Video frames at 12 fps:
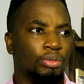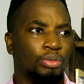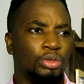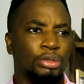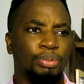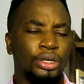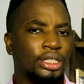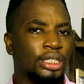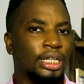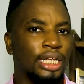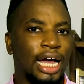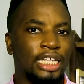was pushing
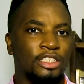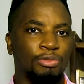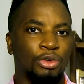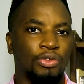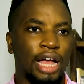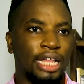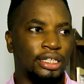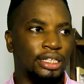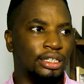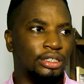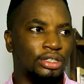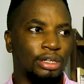the lines of
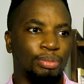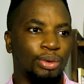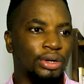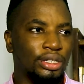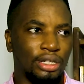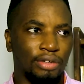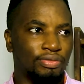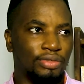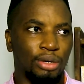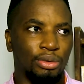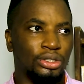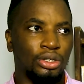morality to the point of
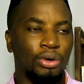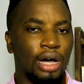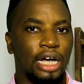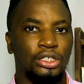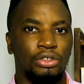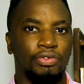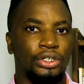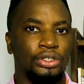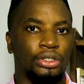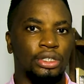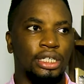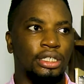it was so
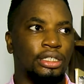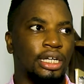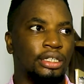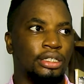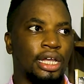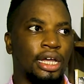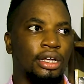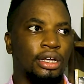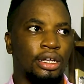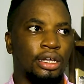controversial in the sense that